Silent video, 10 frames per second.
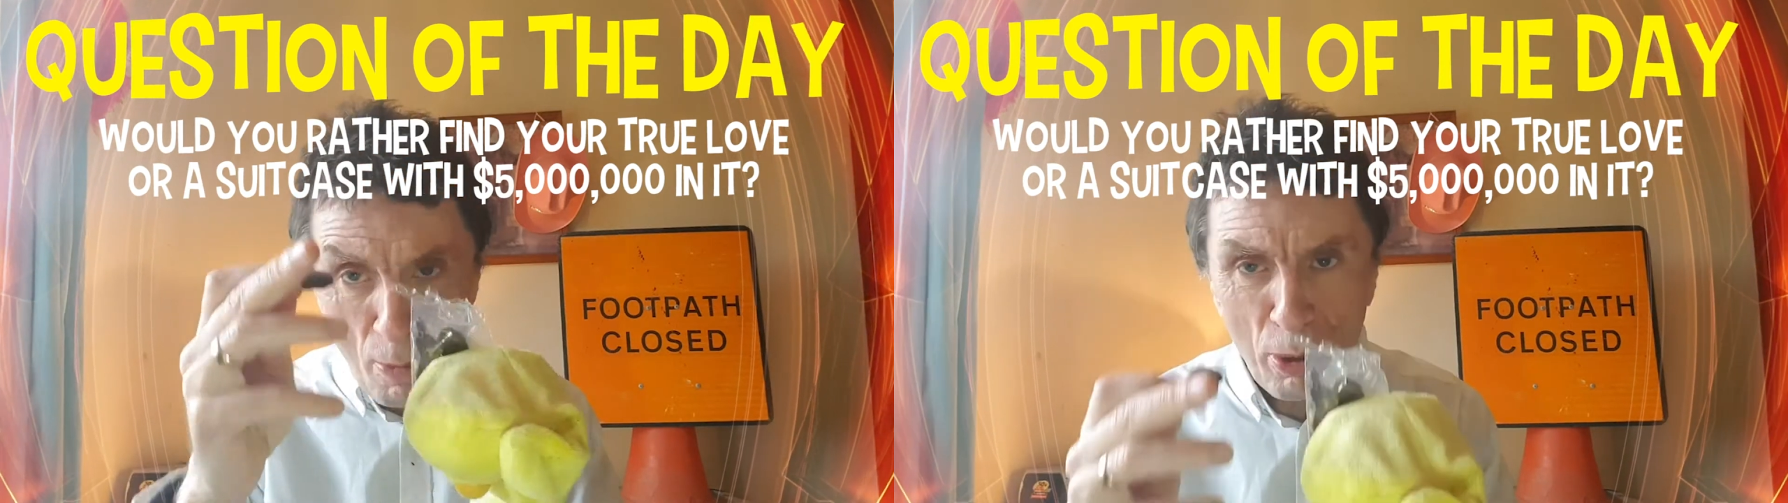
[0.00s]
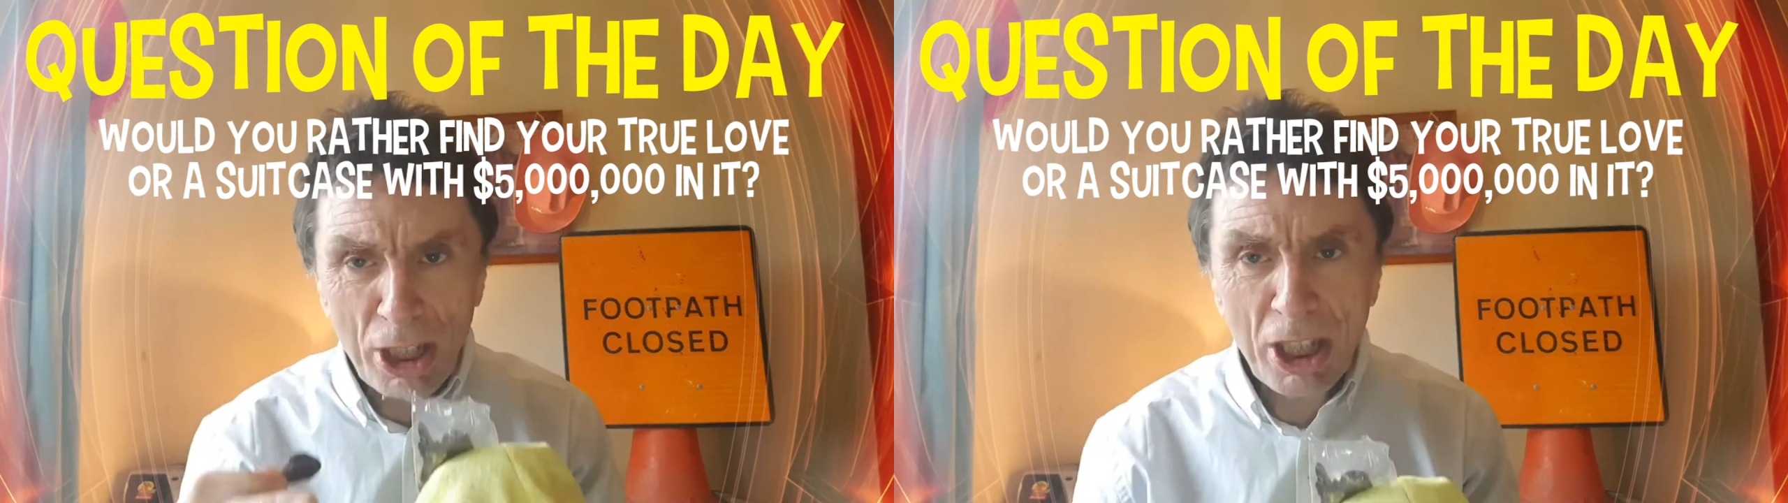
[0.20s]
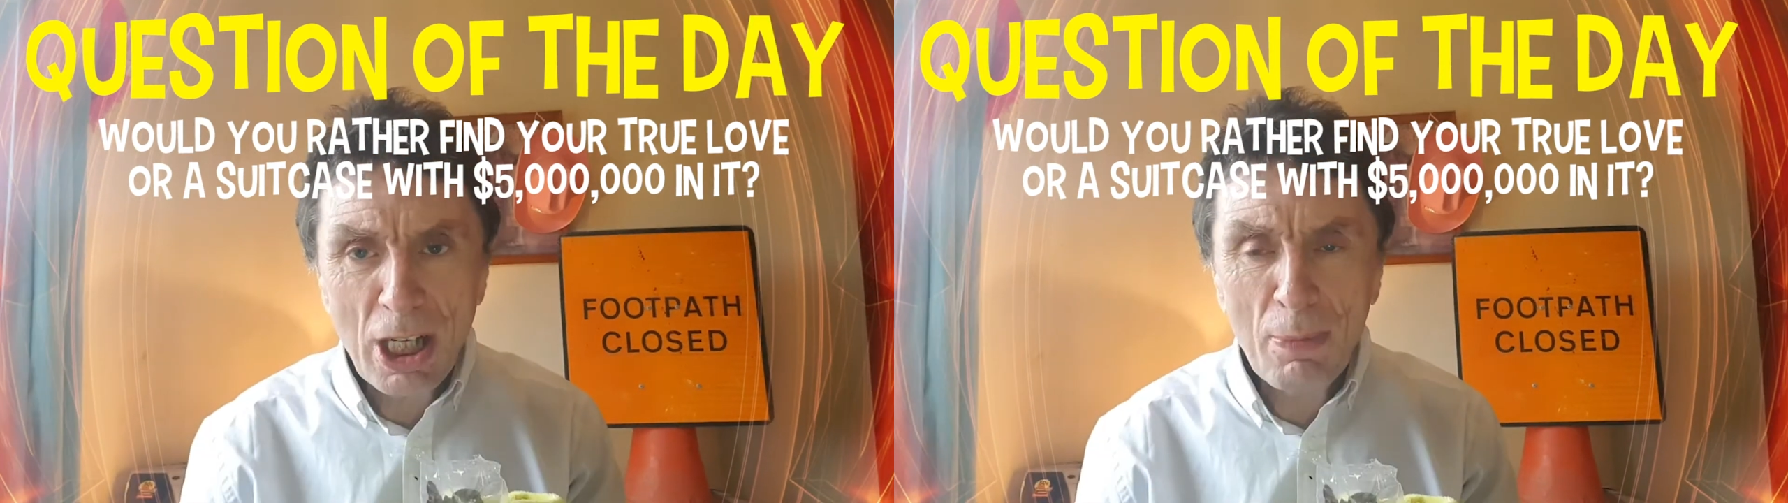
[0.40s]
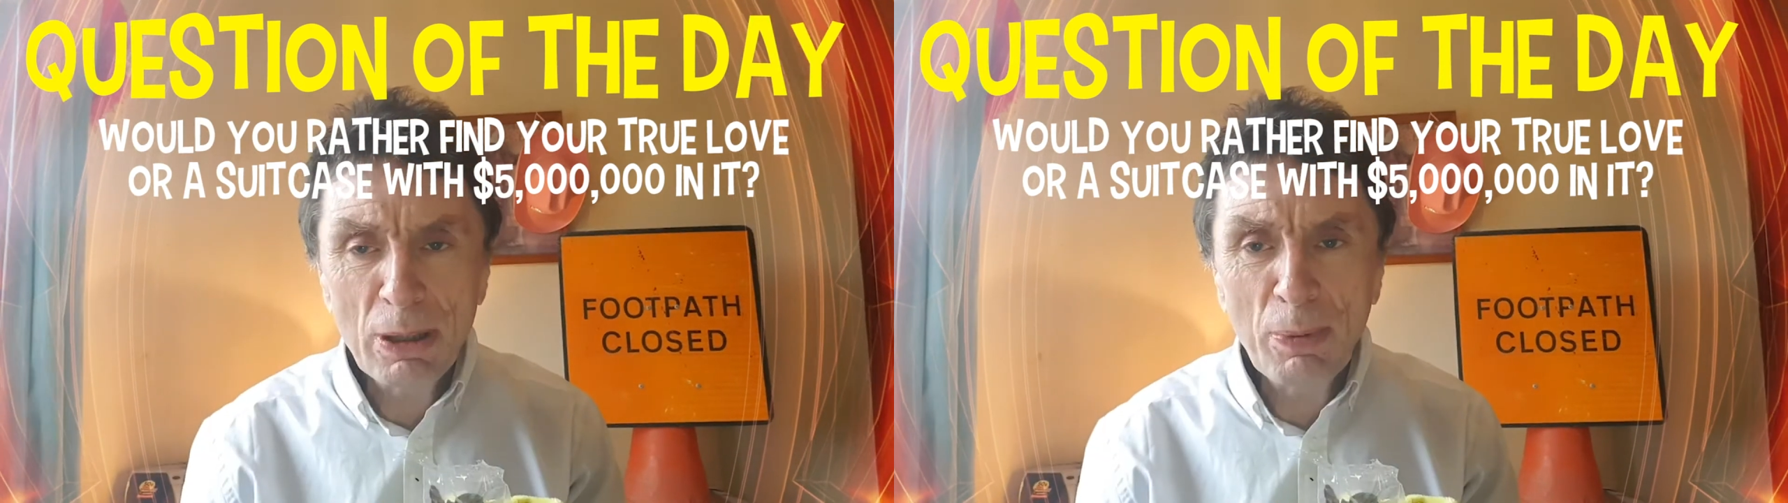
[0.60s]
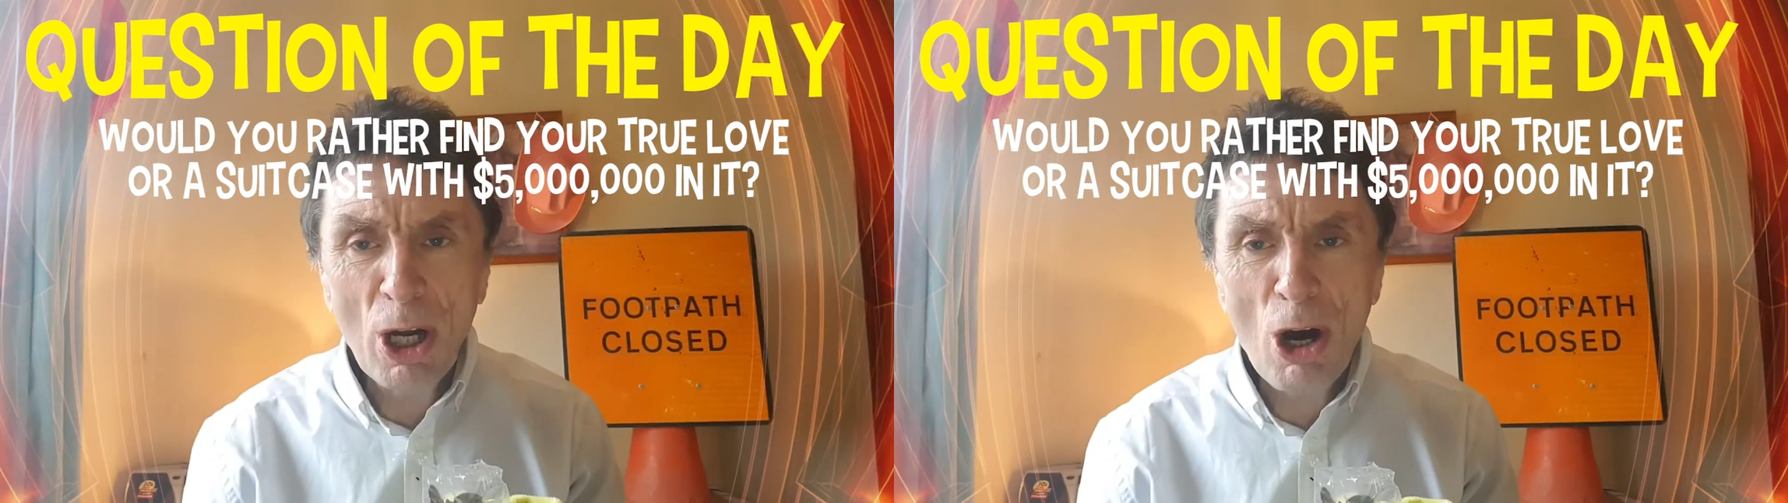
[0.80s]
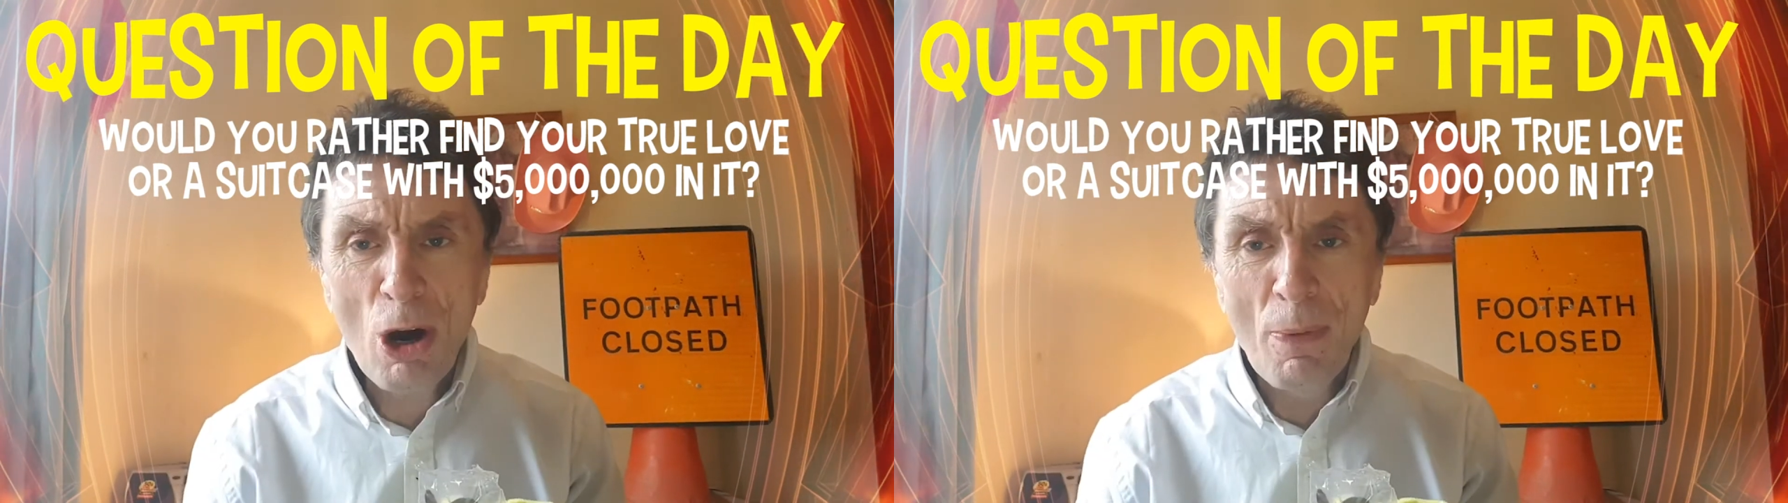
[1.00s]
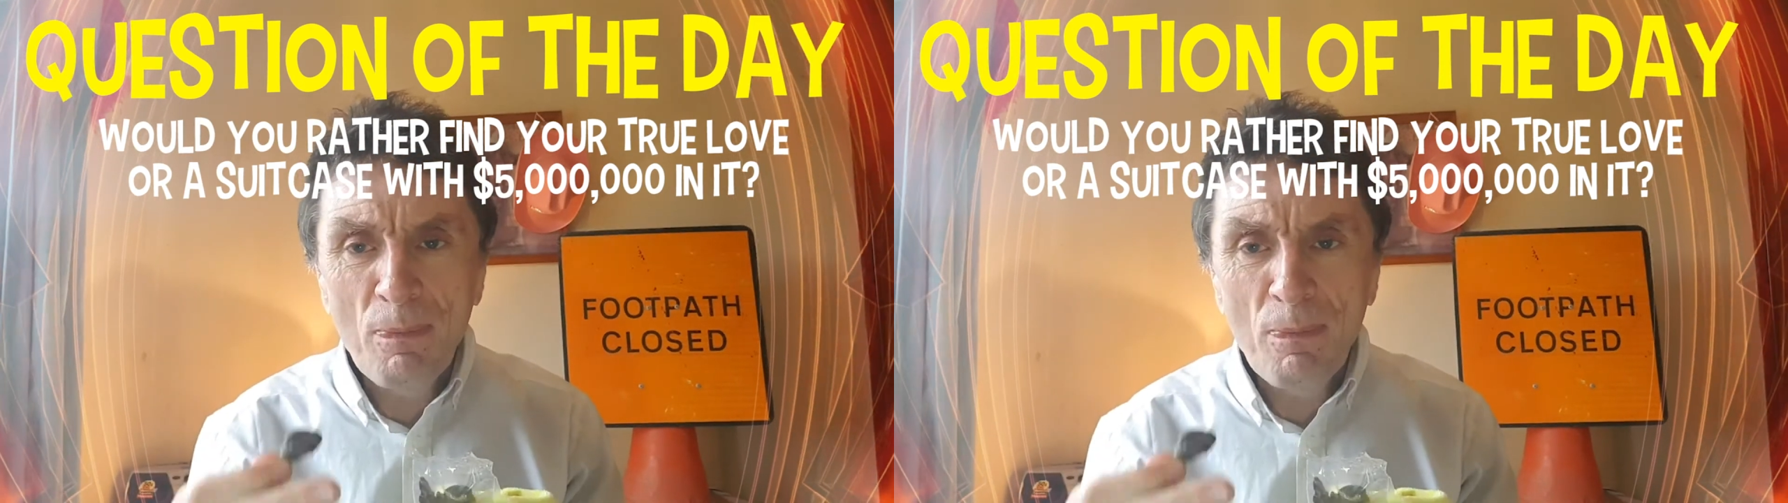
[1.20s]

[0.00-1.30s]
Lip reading: Put it in the comments below.